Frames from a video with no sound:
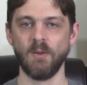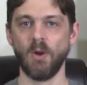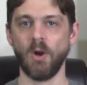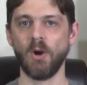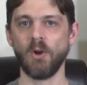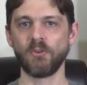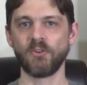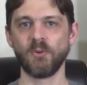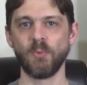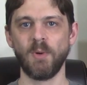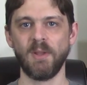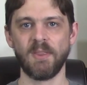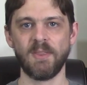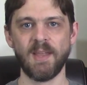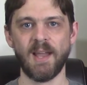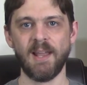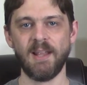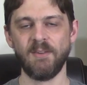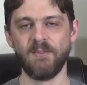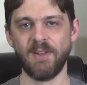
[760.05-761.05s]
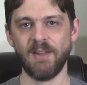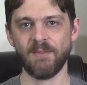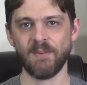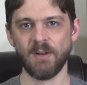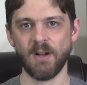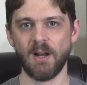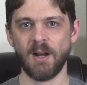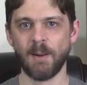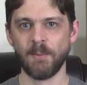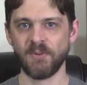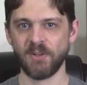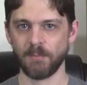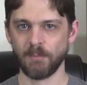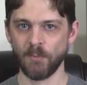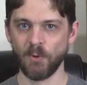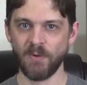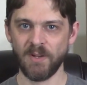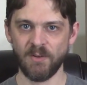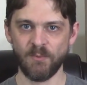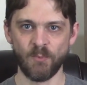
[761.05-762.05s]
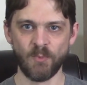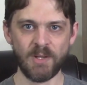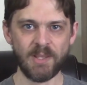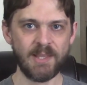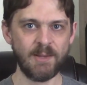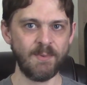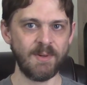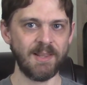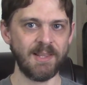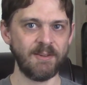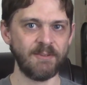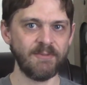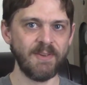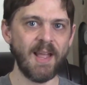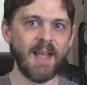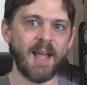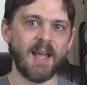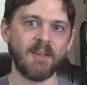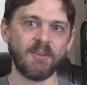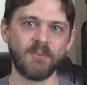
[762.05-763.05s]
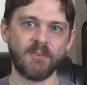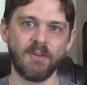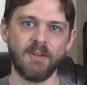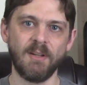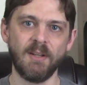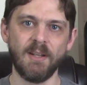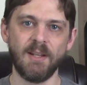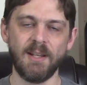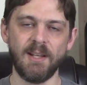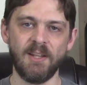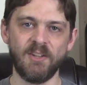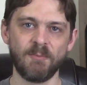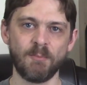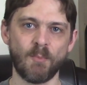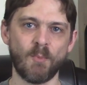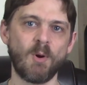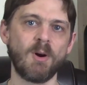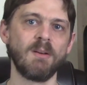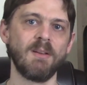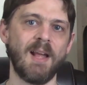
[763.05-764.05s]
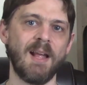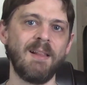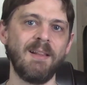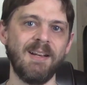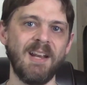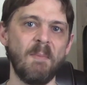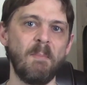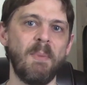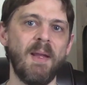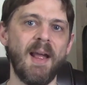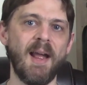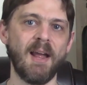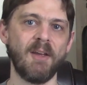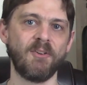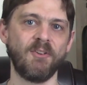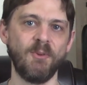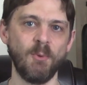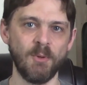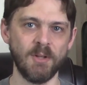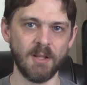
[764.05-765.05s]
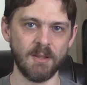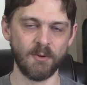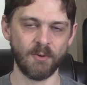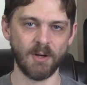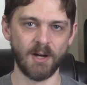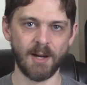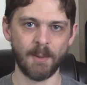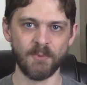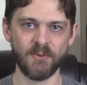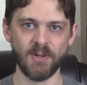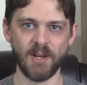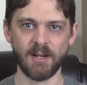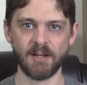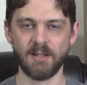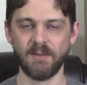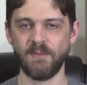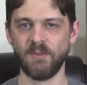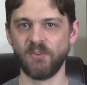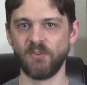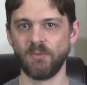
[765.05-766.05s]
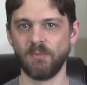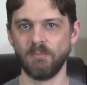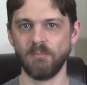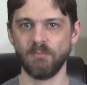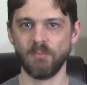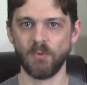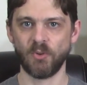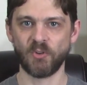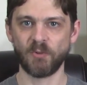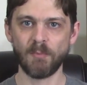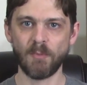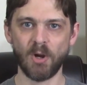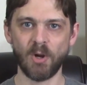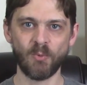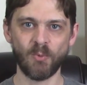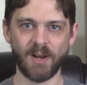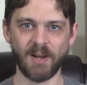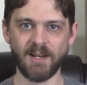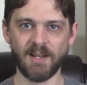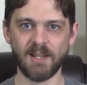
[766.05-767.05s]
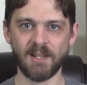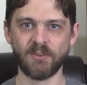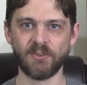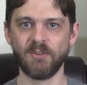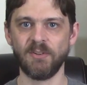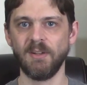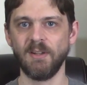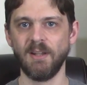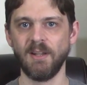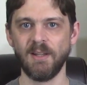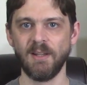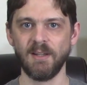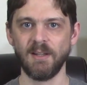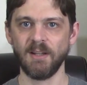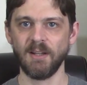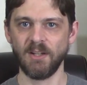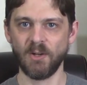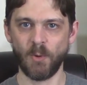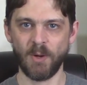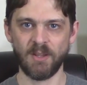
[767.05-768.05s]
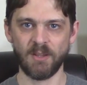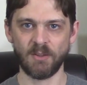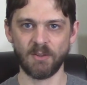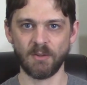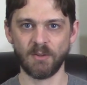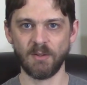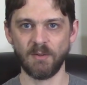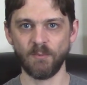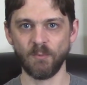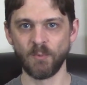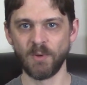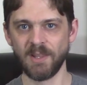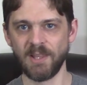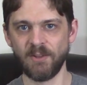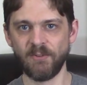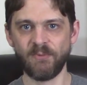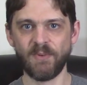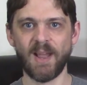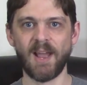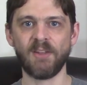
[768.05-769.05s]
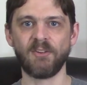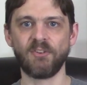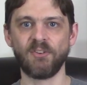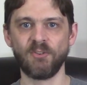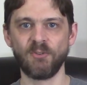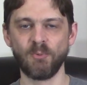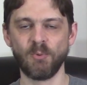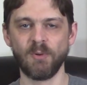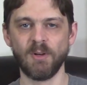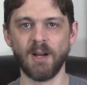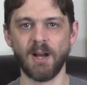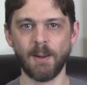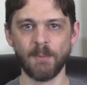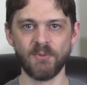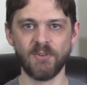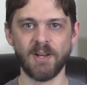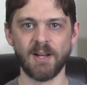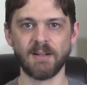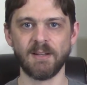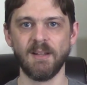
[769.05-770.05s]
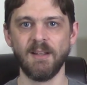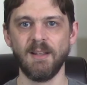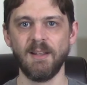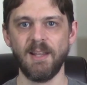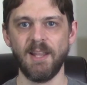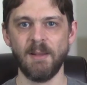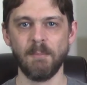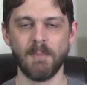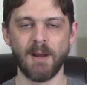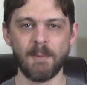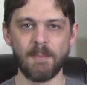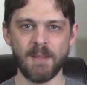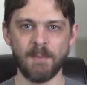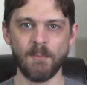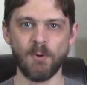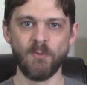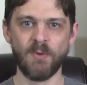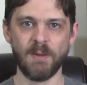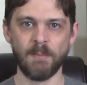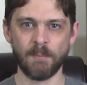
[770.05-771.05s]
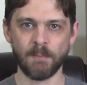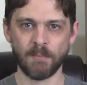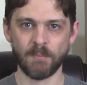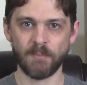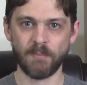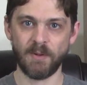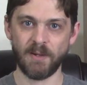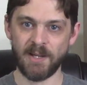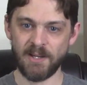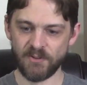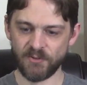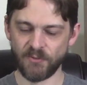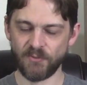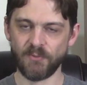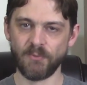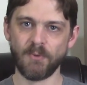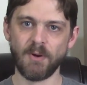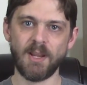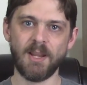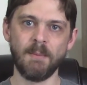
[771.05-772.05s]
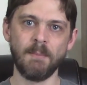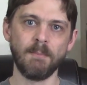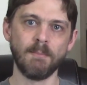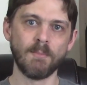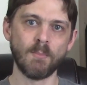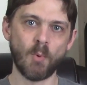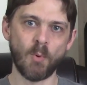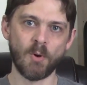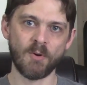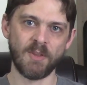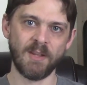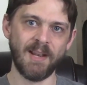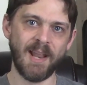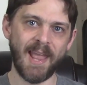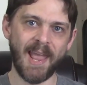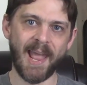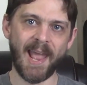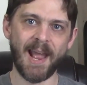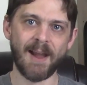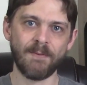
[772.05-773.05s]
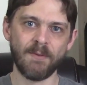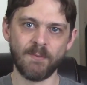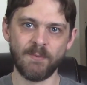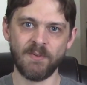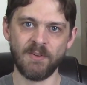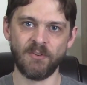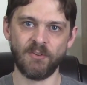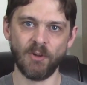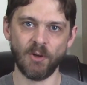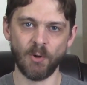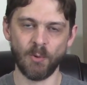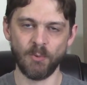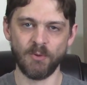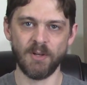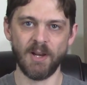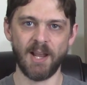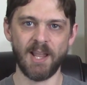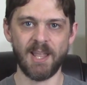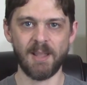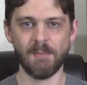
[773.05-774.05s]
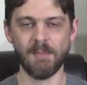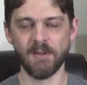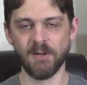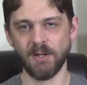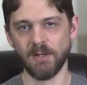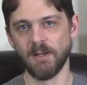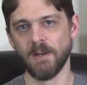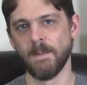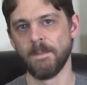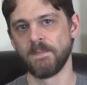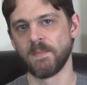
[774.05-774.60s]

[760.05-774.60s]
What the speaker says: Also with that, if you have an object moving really, really fast, it's more likely to pass through another object. If it's a small radius going really fast through an object, it might be moving each frame more than half of its own diameter.